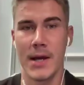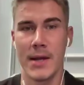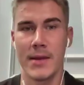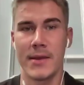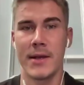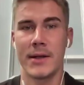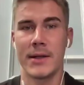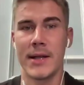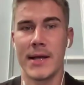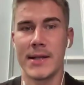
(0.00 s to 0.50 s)

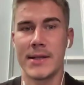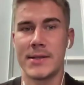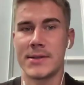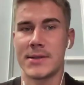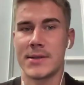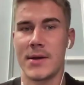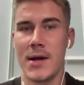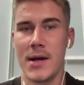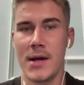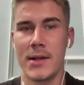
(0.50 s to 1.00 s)
I think
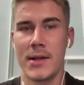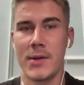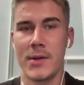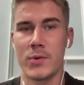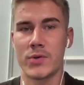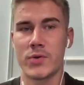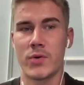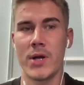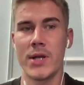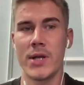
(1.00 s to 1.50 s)

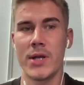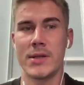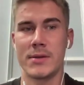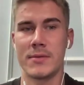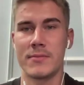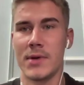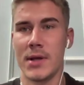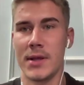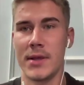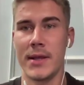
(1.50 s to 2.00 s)
that was
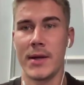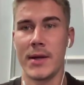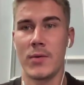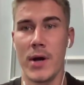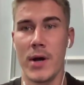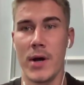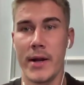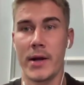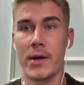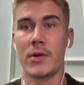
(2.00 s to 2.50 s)
great. I
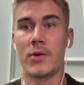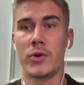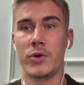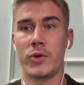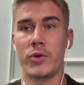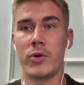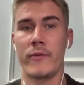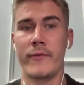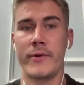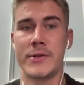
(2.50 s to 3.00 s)
think we had a
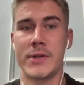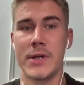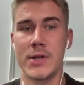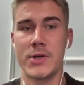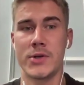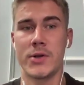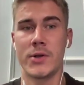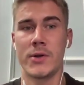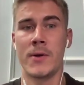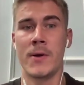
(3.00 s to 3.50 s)
good
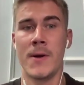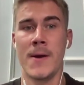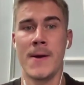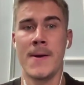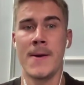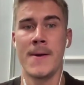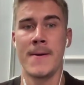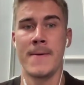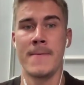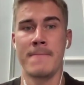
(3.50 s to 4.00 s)
conversation.
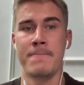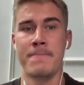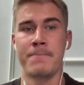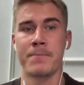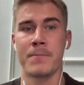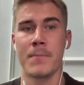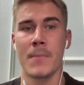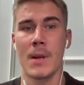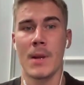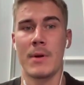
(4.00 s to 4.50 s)

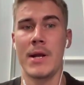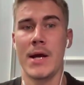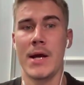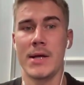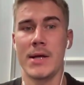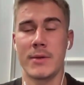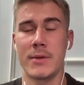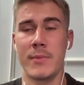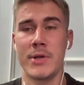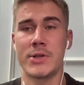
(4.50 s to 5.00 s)
But
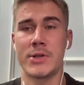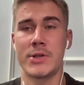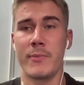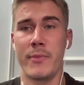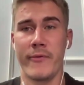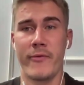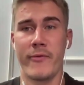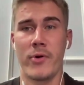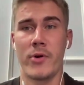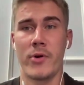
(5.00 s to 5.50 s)
yeah, as I
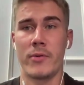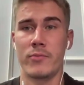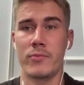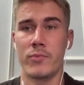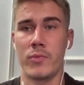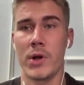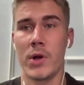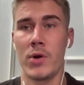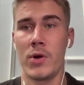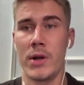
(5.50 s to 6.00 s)
mentioned before,
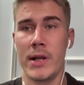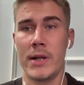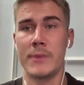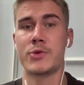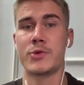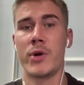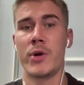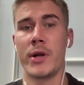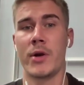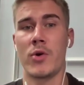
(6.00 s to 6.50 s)
we only
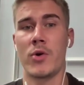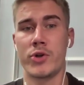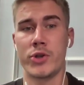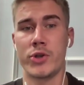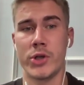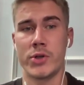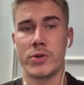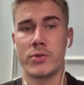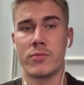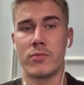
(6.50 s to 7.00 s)
had 20
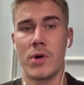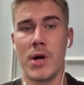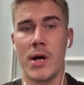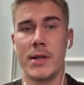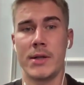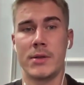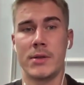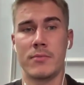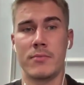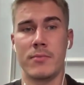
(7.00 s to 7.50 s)
coaches,
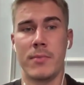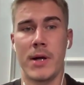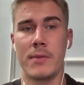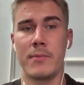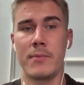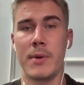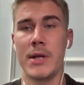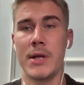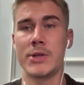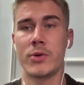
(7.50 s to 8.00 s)
right?
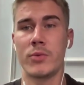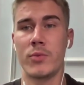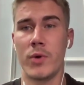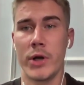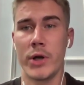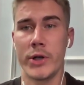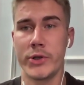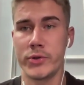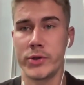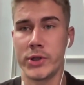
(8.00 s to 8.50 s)
But based on
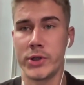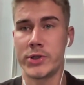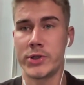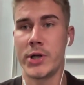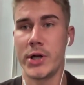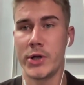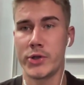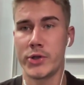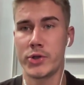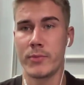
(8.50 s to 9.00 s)
what you
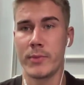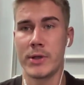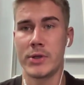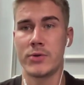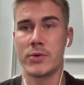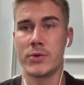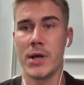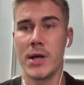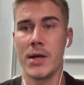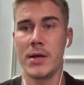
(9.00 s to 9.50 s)
just shared to
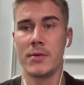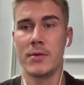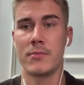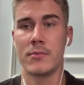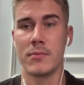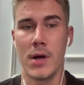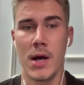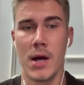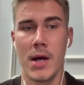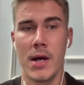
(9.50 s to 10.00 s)
me today,
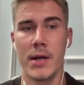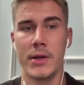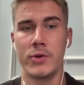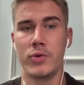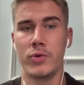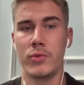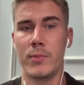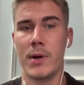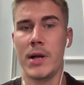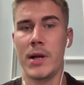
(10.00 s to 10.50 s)

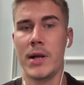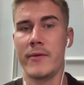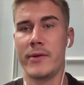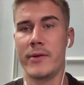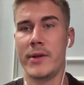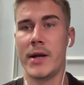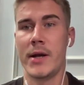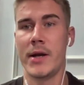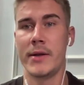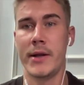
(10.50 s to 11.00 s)
I do
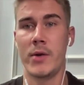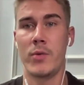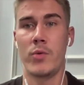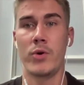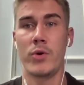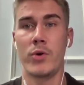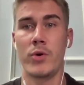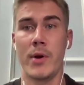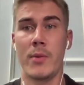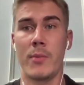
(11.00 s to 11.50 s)
believe
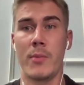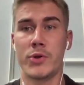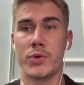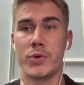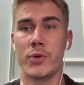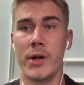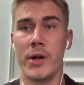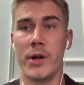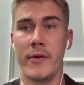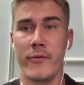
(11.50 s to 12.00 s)
there would be
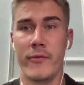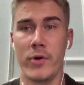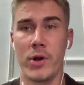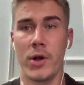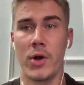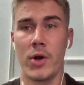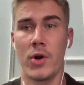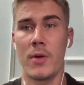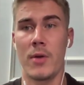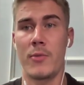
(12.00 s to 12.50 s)
opportunity
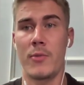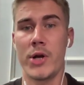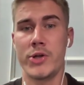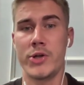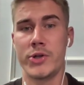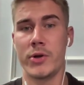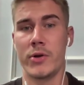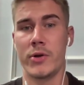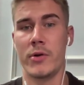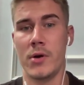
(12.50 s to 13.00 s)
for the
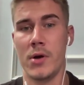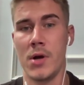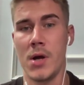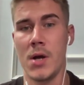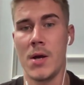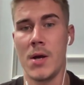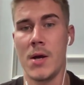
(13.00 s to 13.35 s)
collaboration.